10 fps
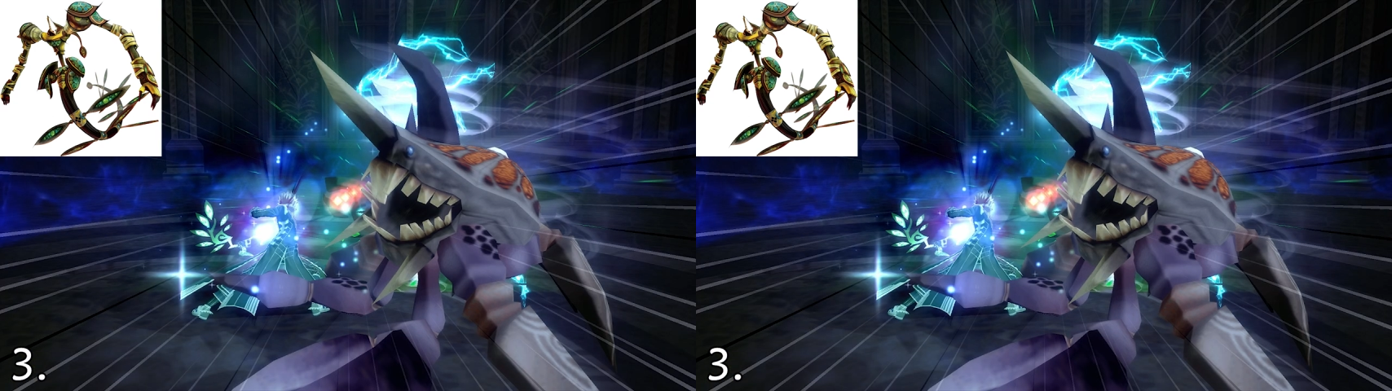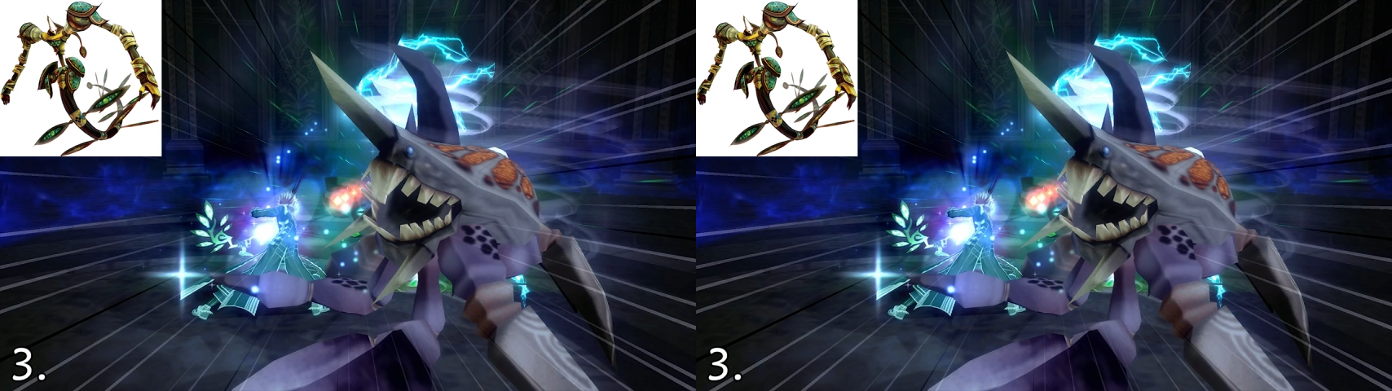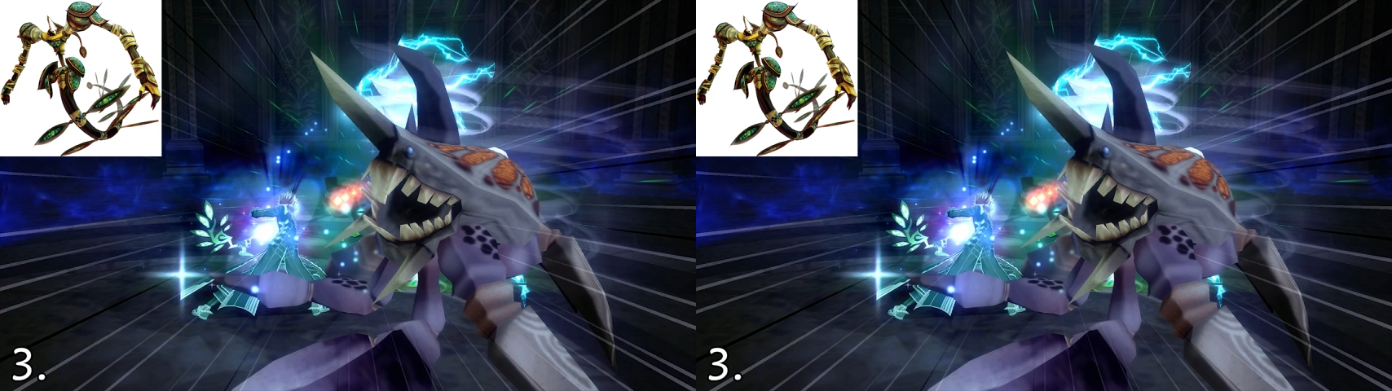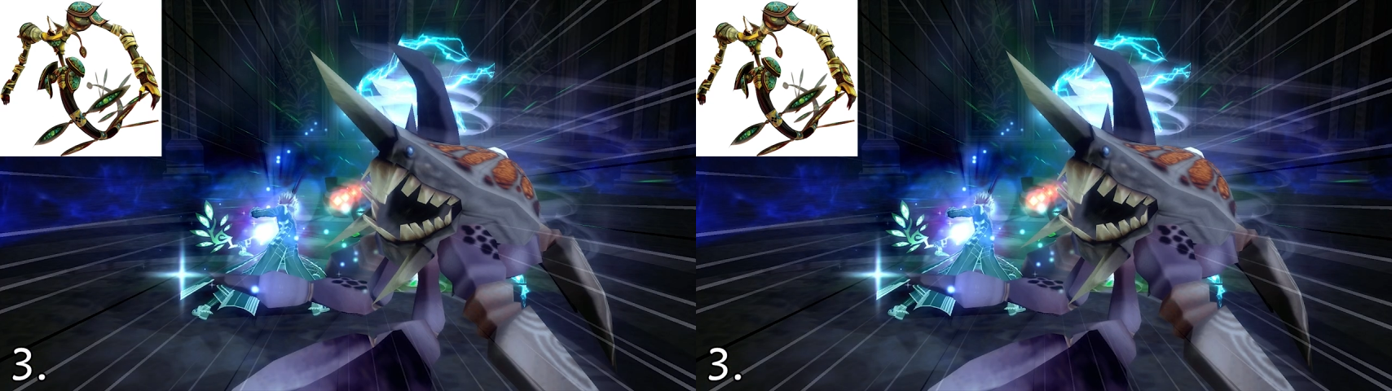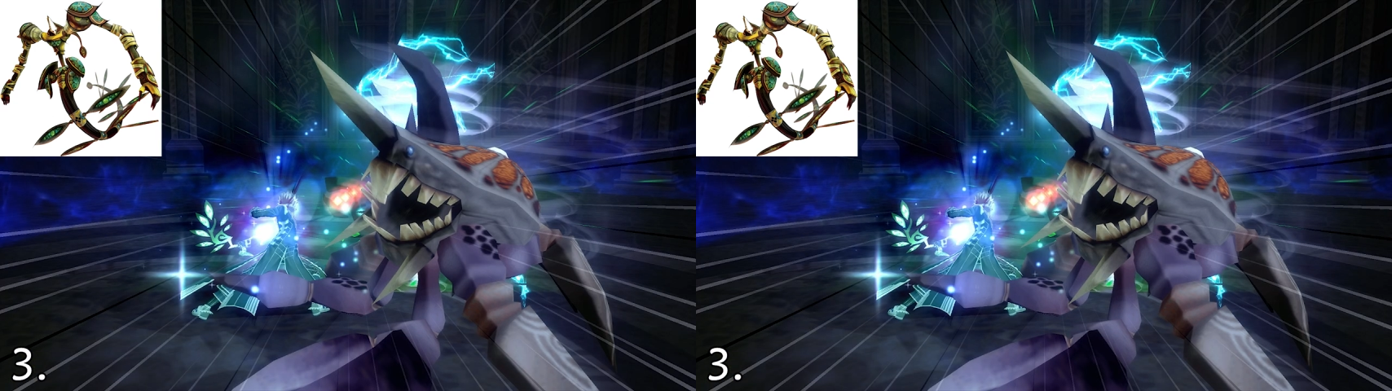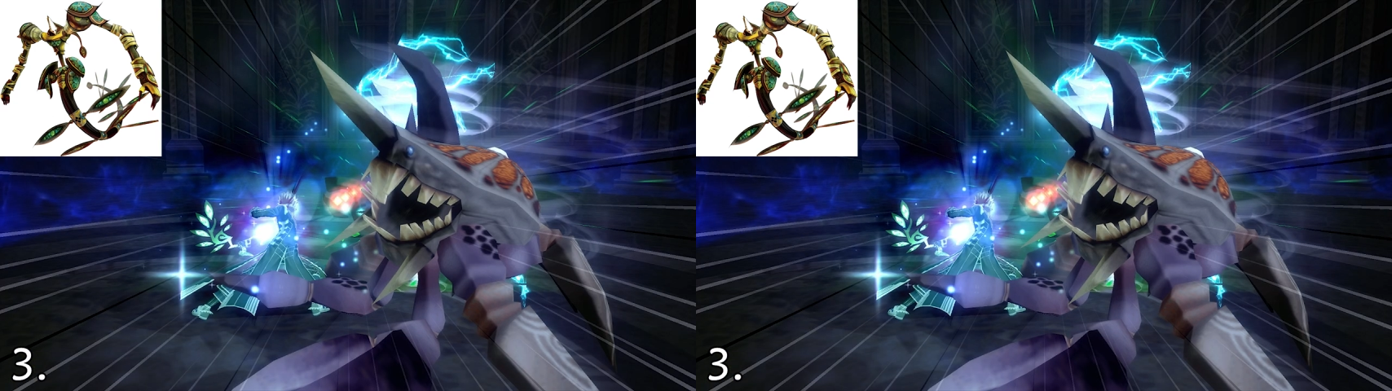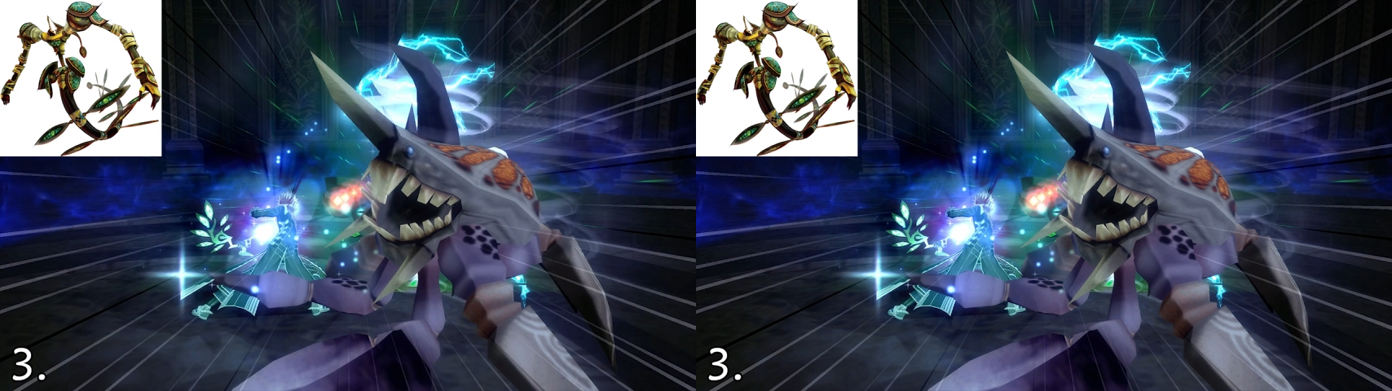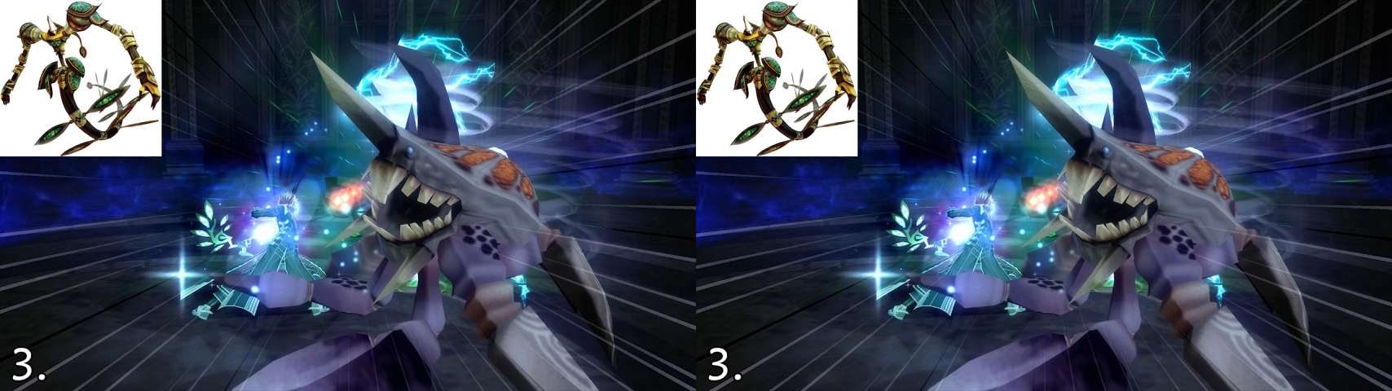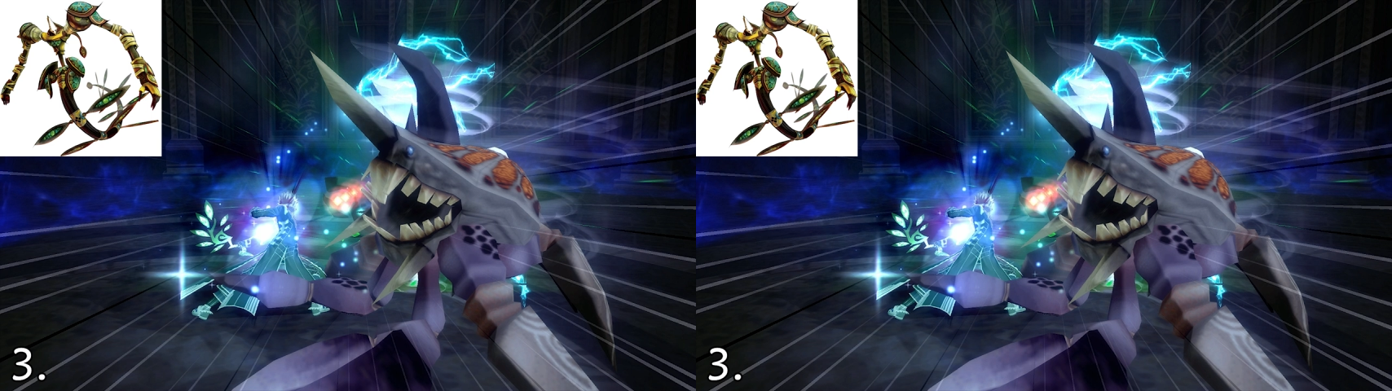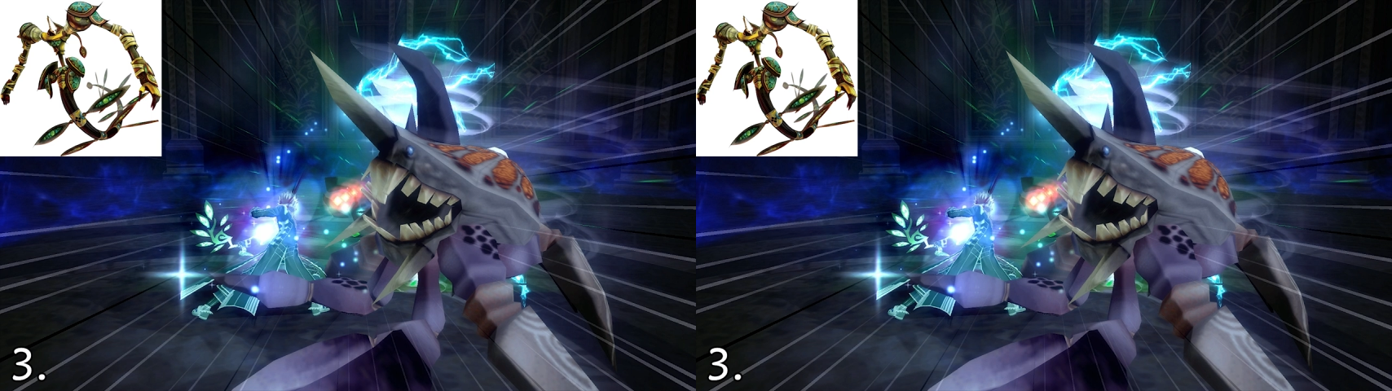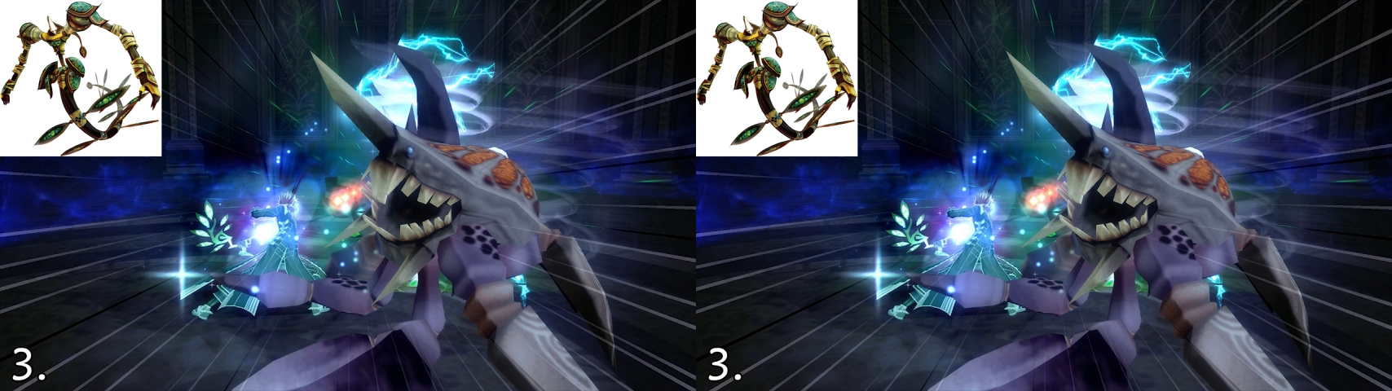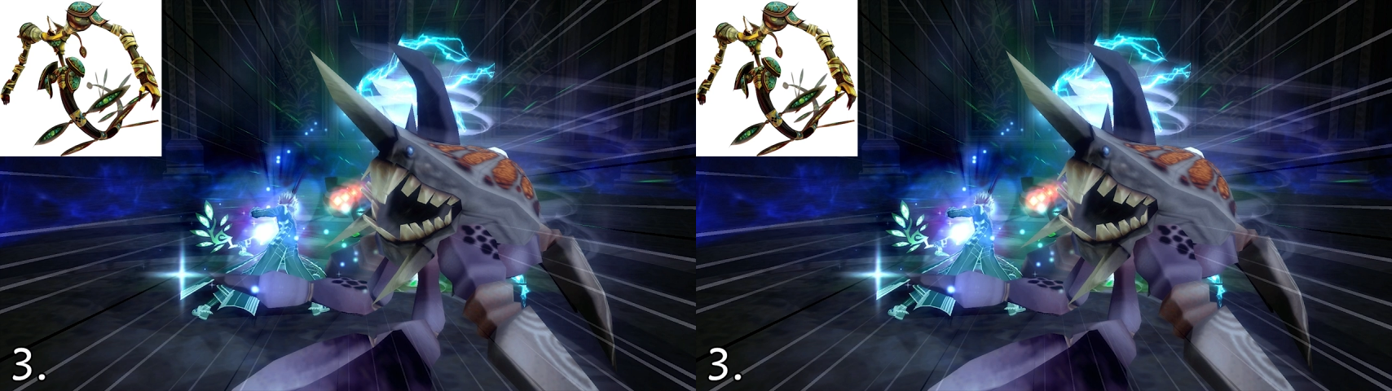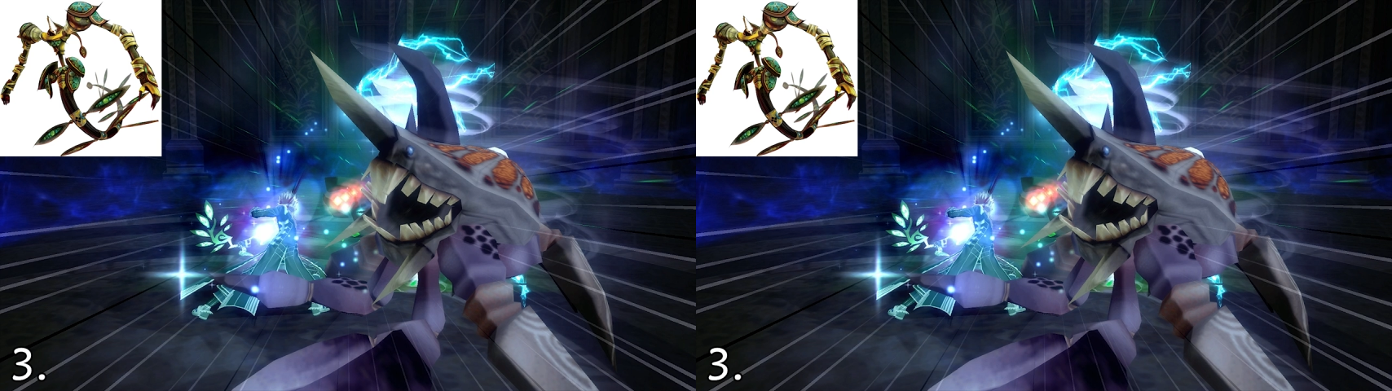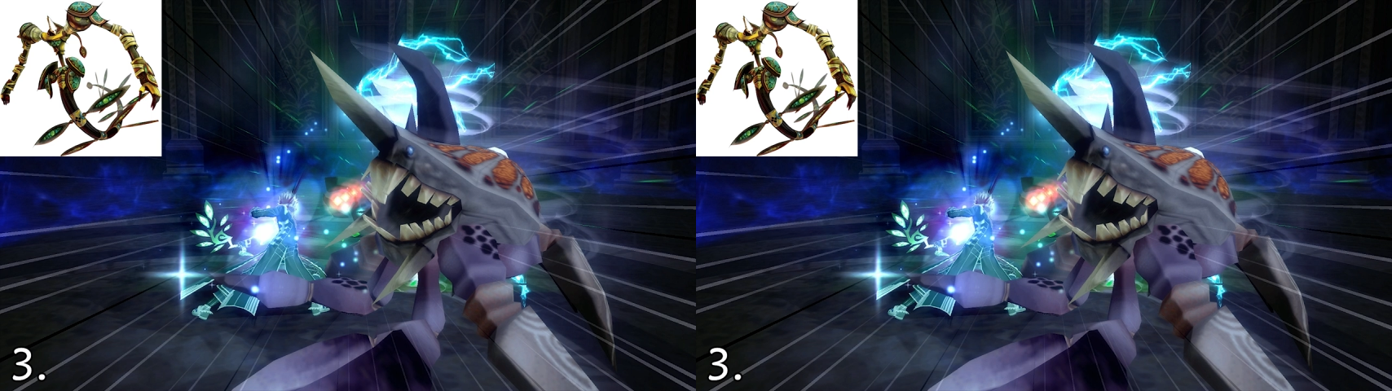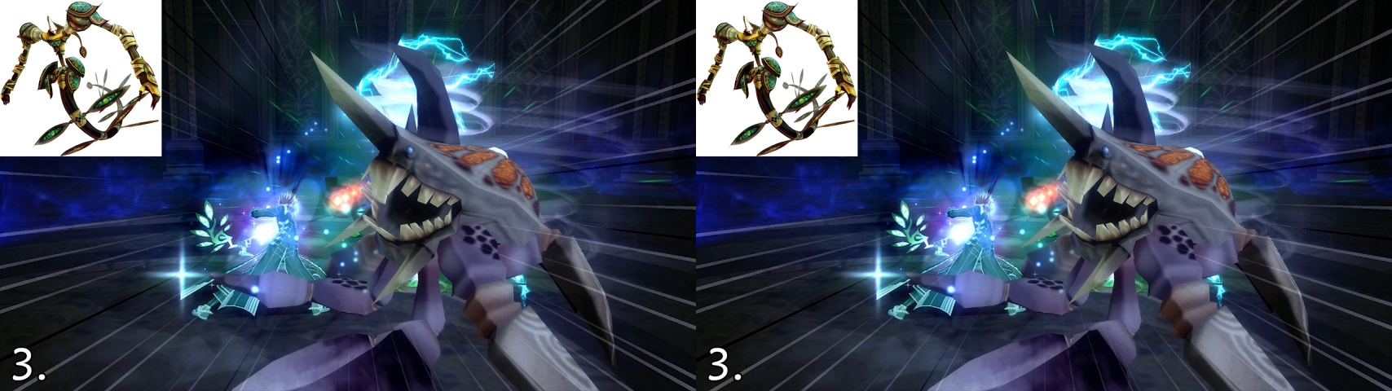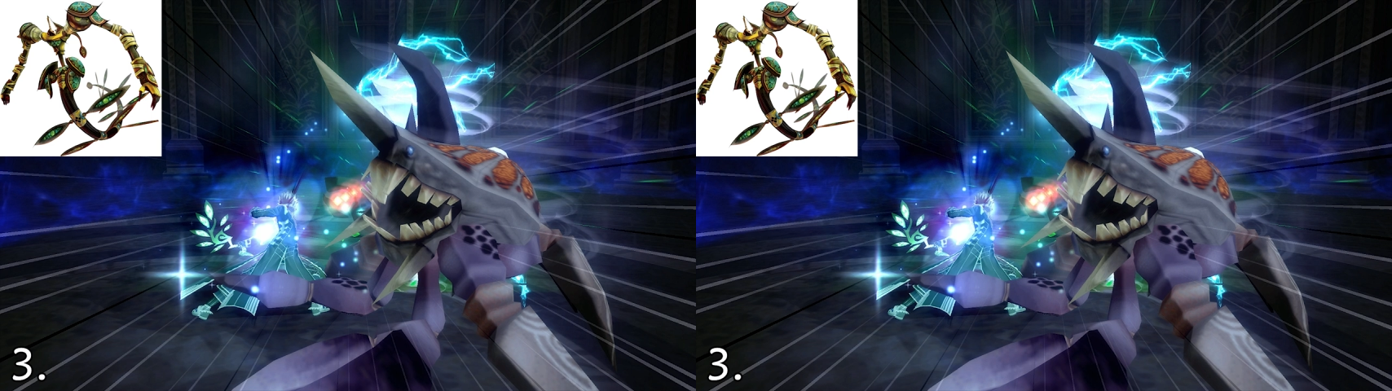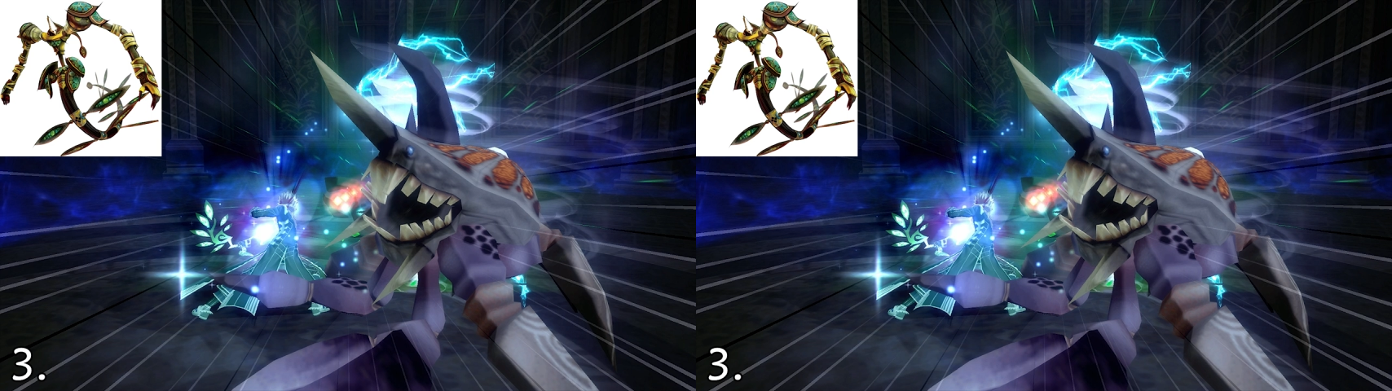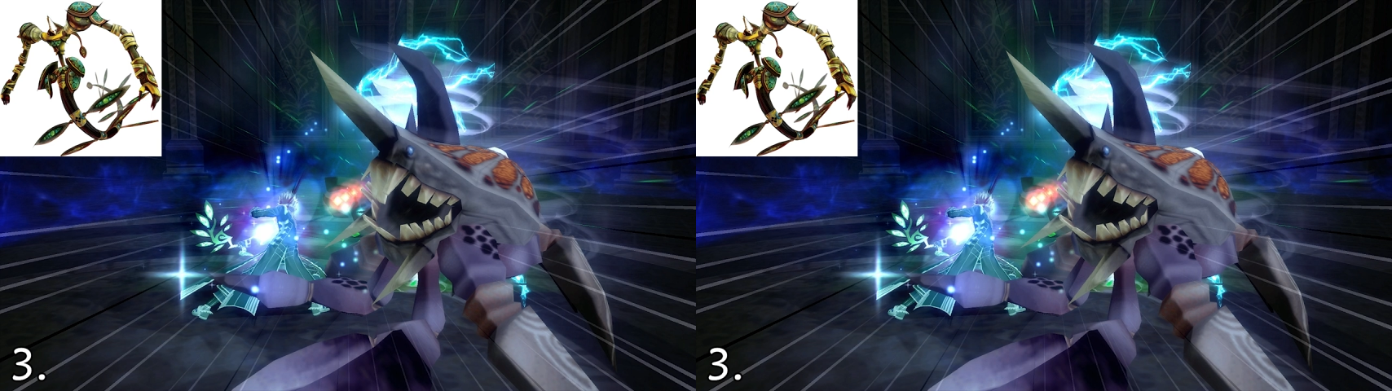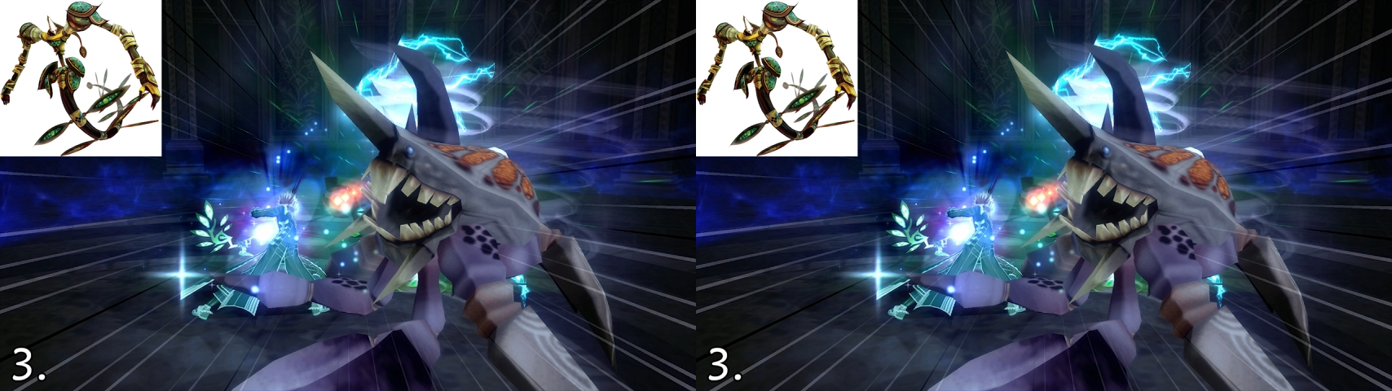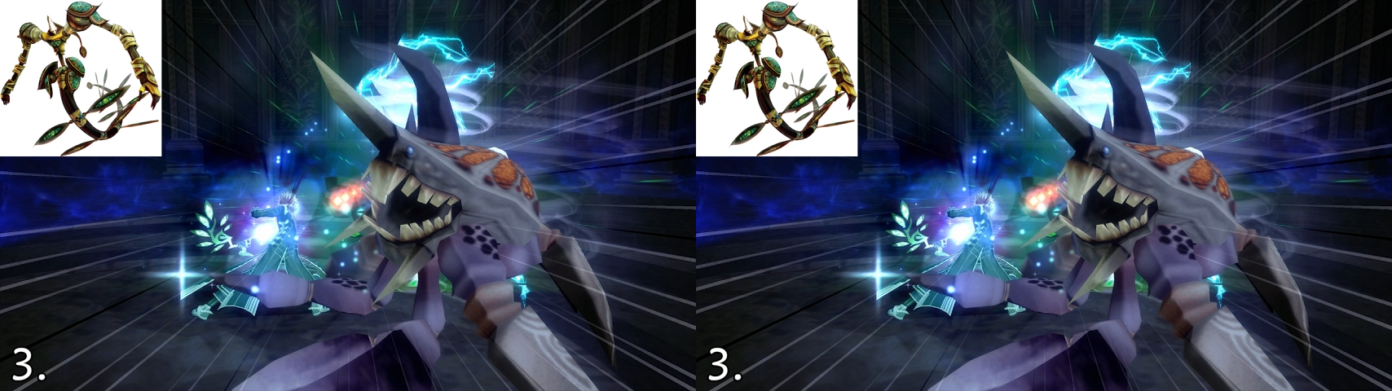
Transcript: No face is visible, so there are no lips to read.